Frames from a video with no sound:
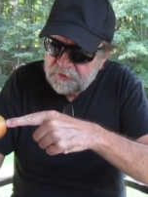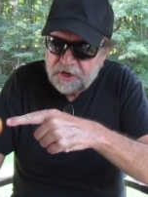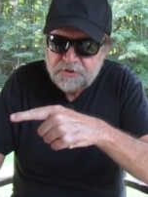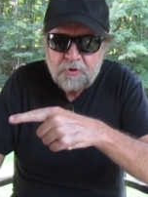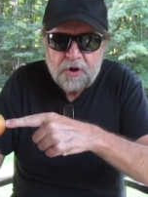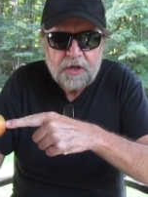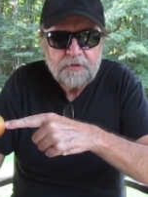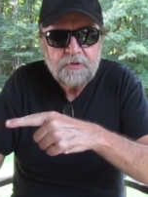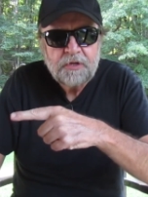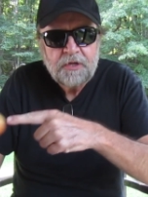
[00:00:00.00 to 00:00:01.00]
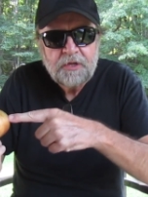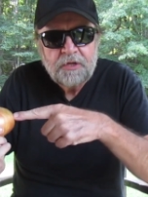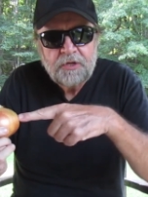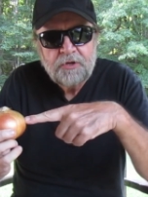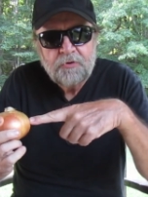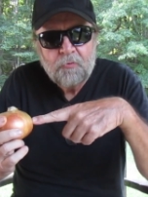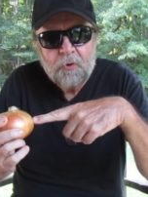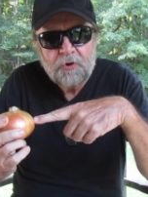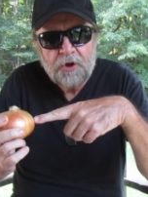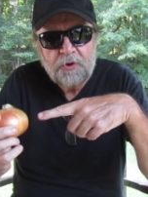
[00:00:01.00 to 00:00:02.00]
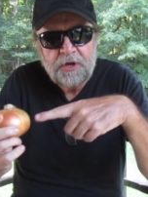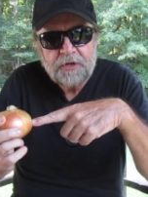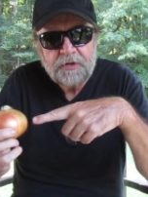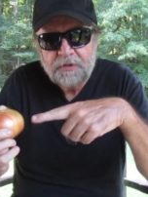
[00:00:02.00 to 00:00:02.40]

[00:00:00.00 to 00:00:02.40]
guess what? Won't go in.